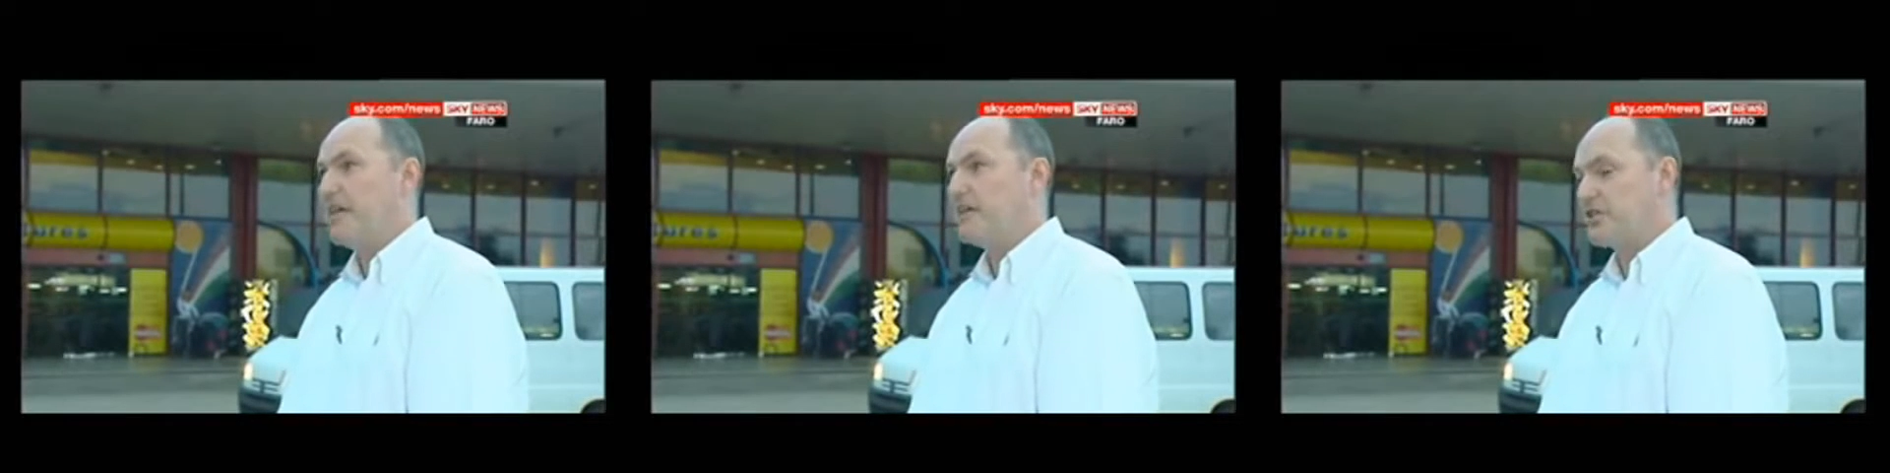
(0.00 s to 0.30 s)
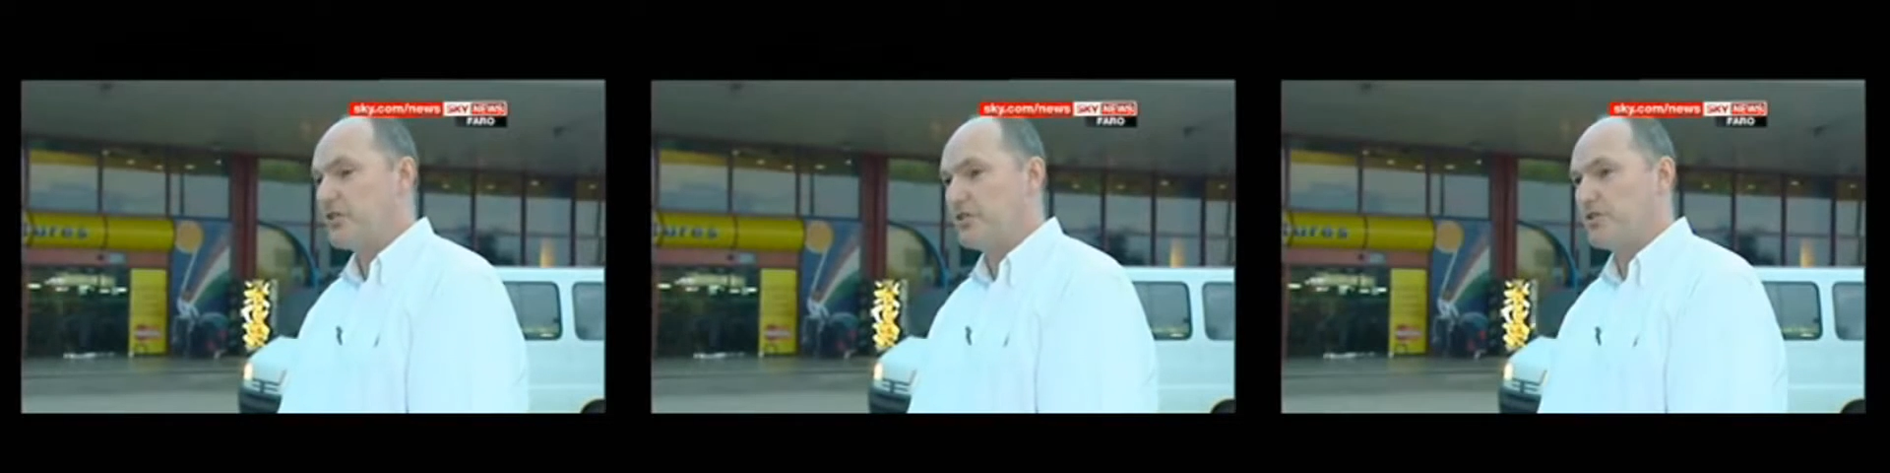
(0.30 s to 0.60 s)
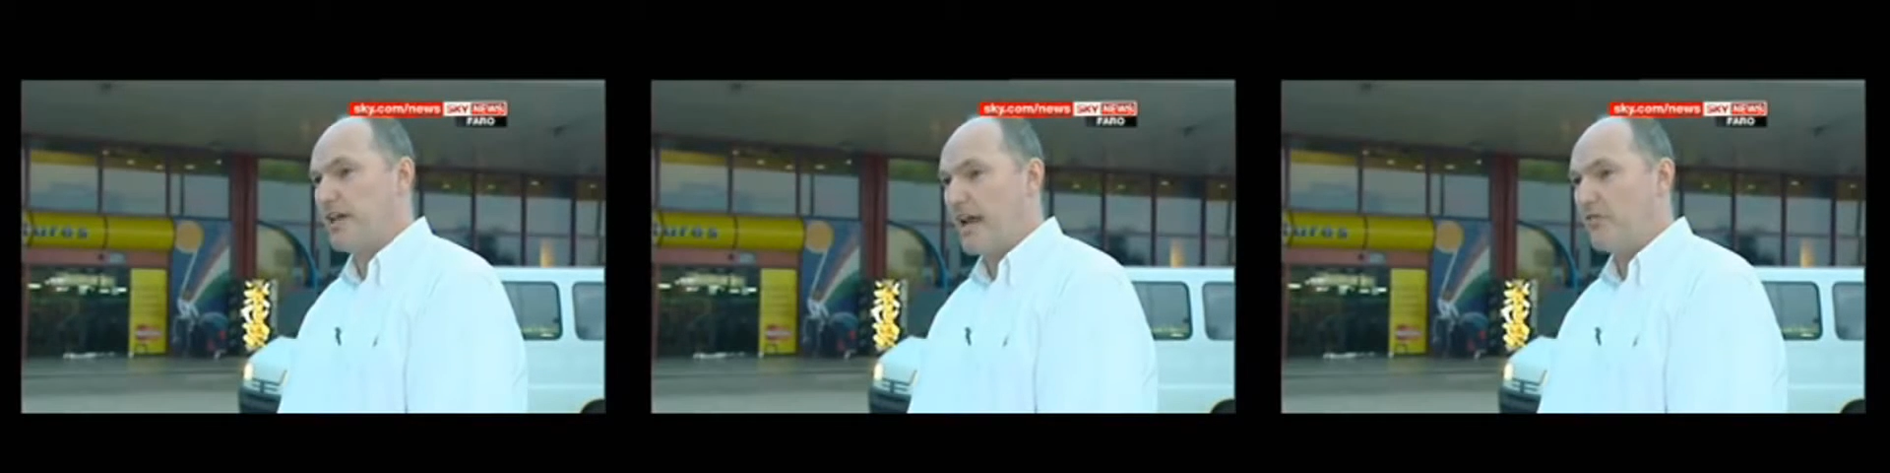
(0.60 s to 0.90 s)
They
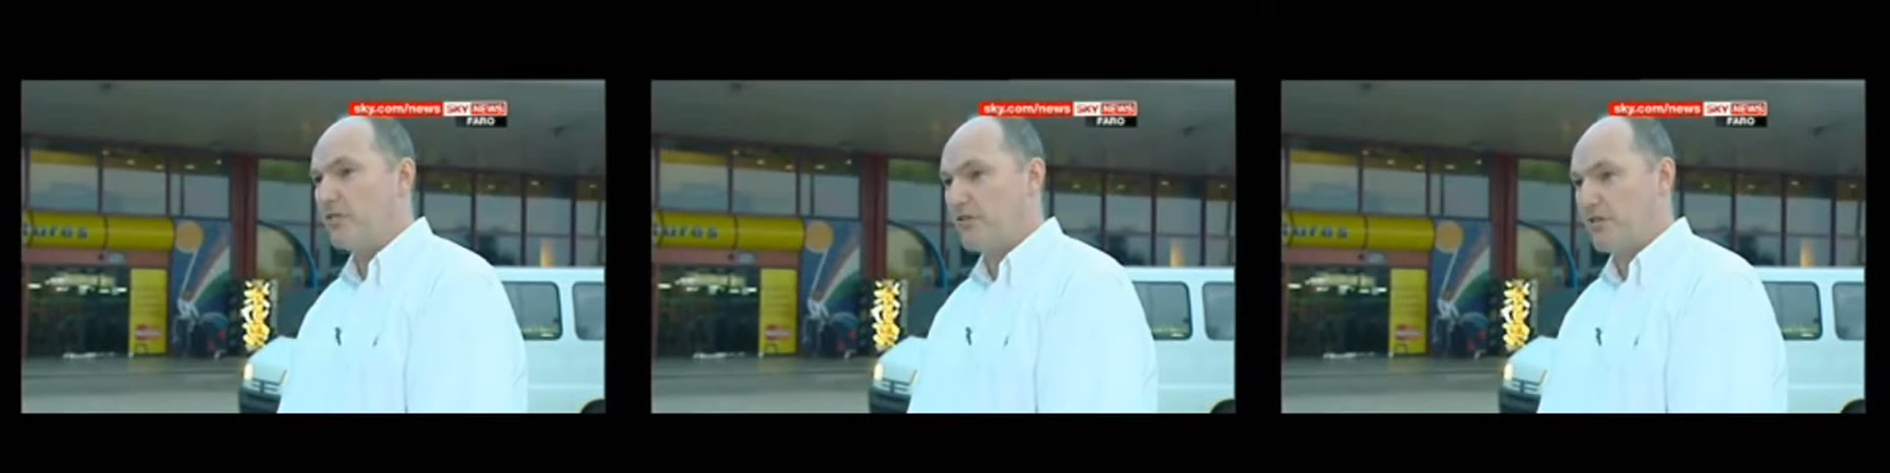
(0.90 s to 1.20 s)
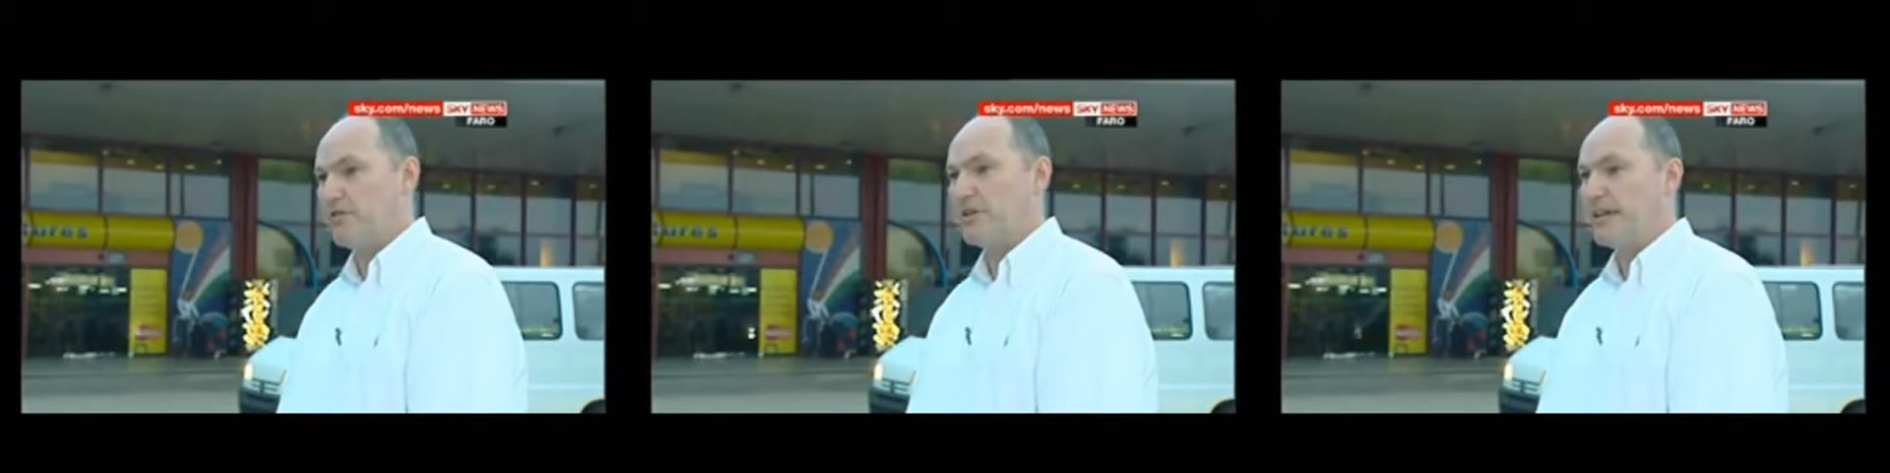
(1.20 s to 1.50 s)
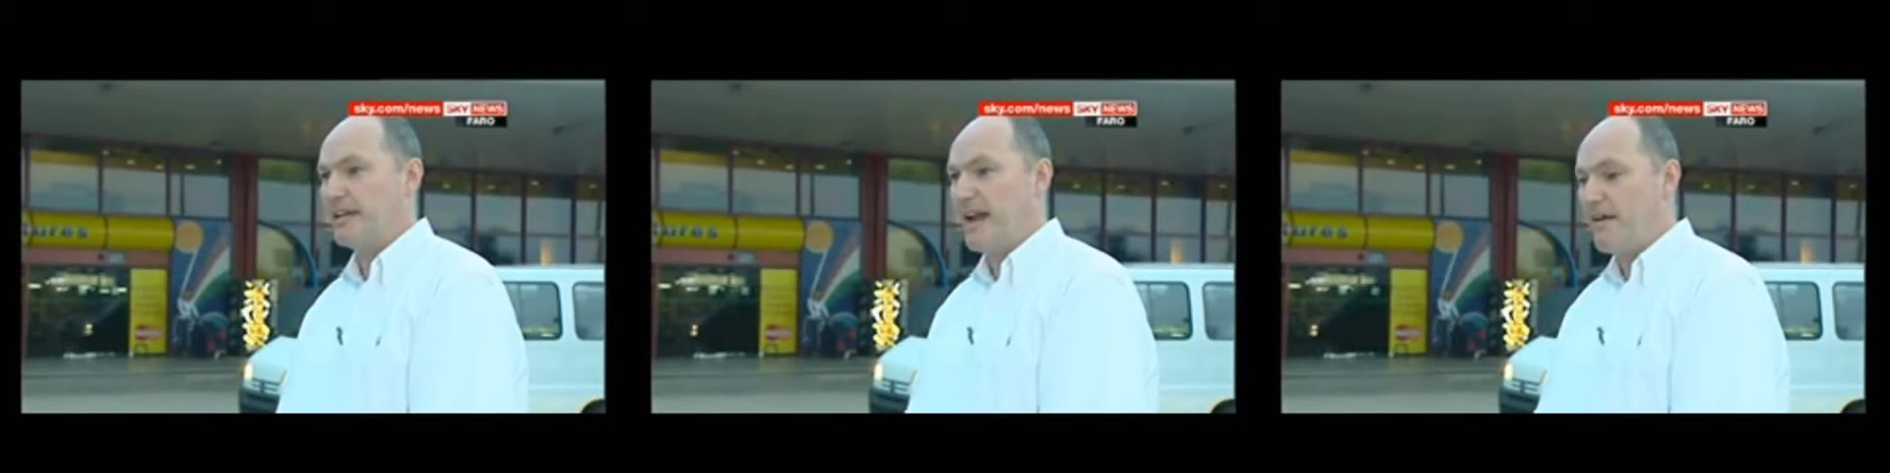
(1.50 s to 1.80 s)
searched the area
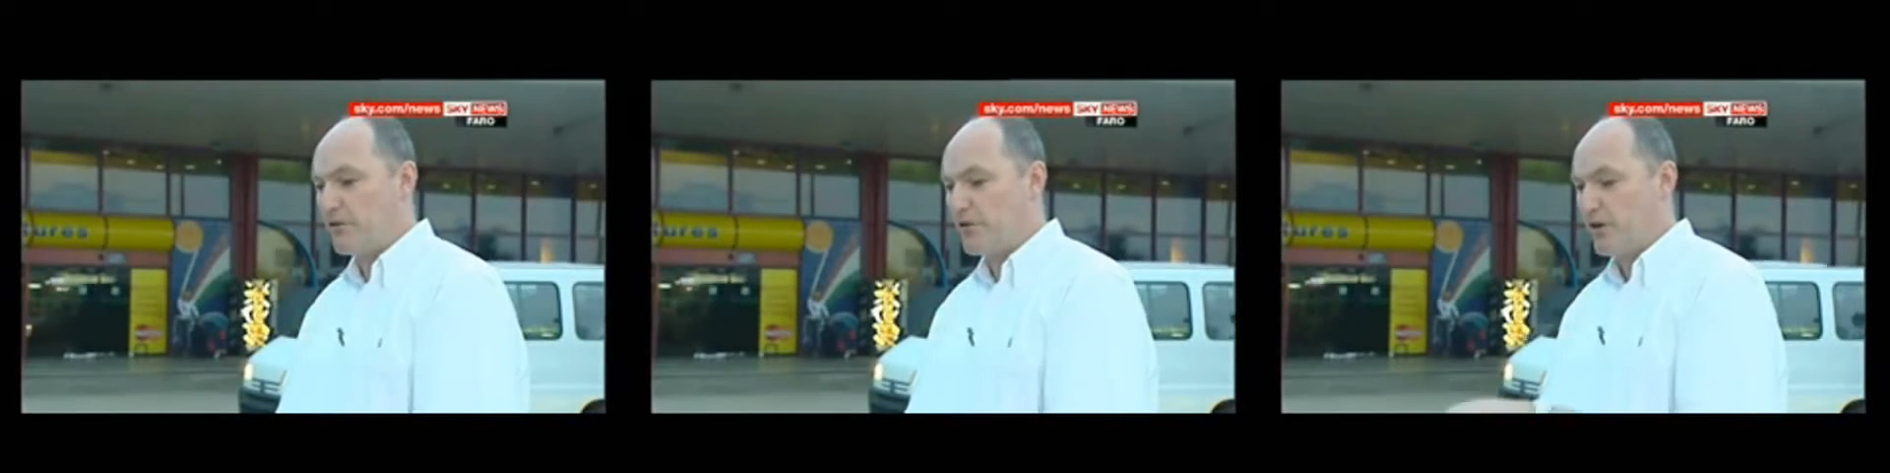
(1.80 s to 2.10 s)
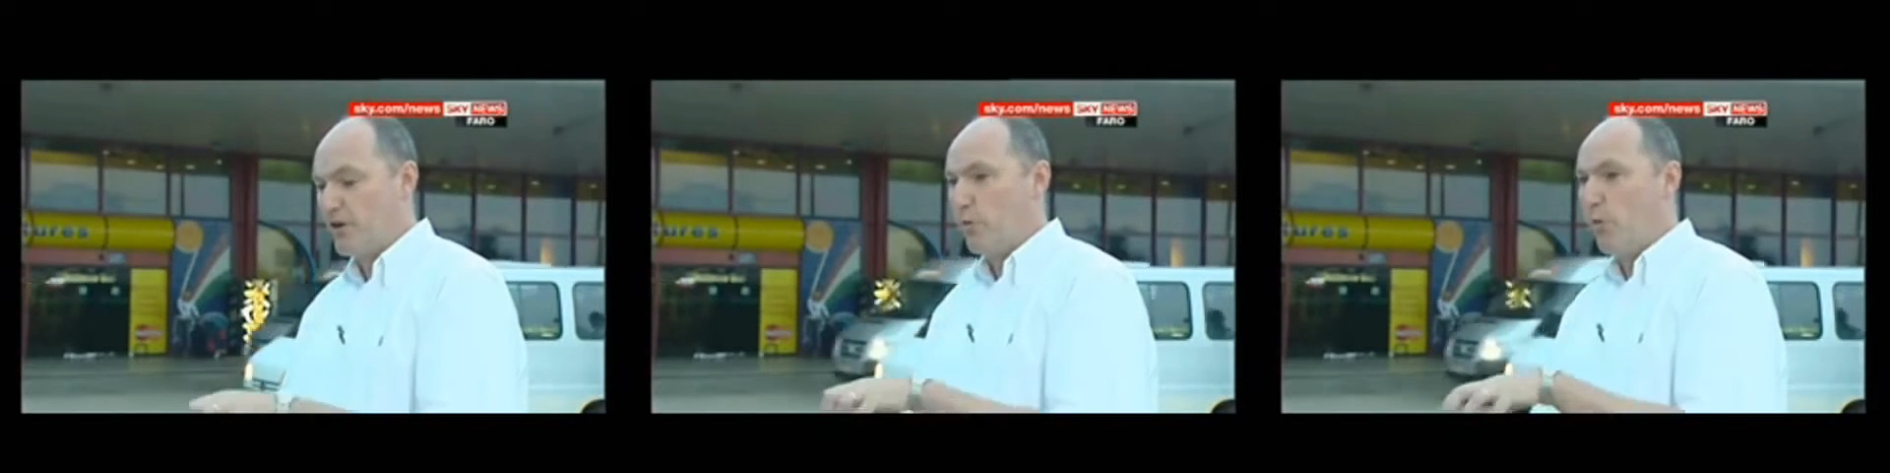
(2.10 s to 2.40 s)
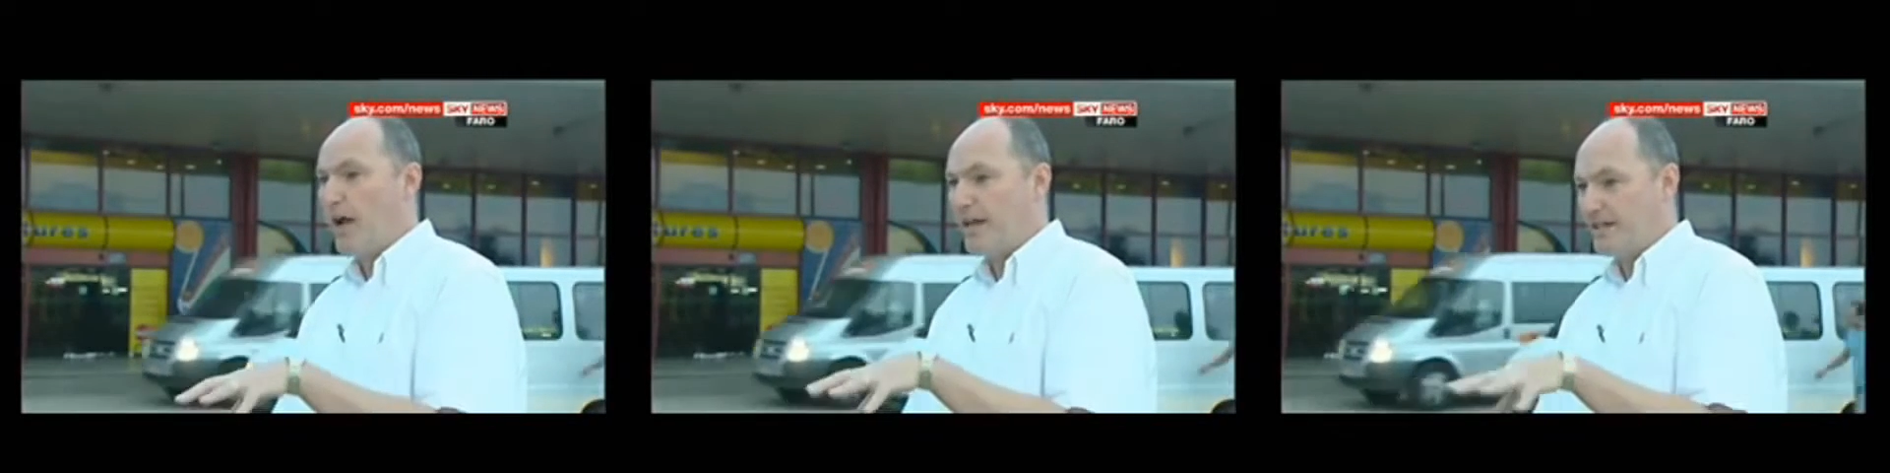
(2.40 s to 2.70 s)
thoroughly in an
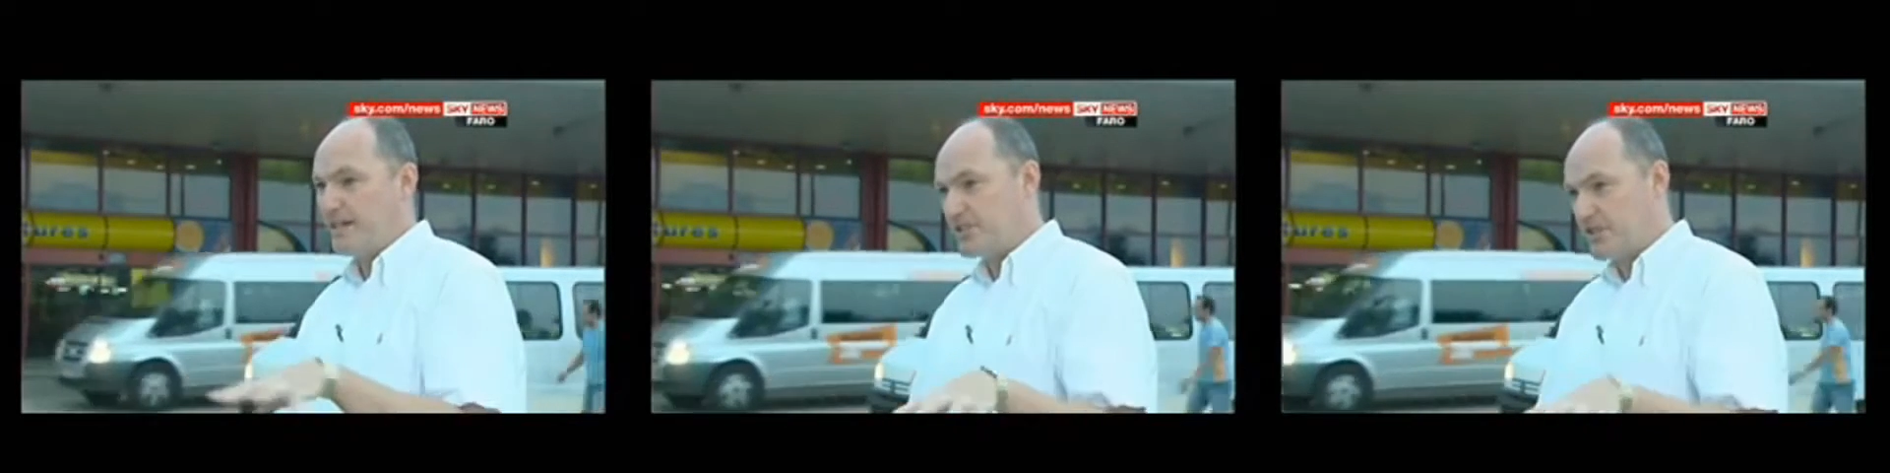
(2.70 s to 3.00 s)
ever-widening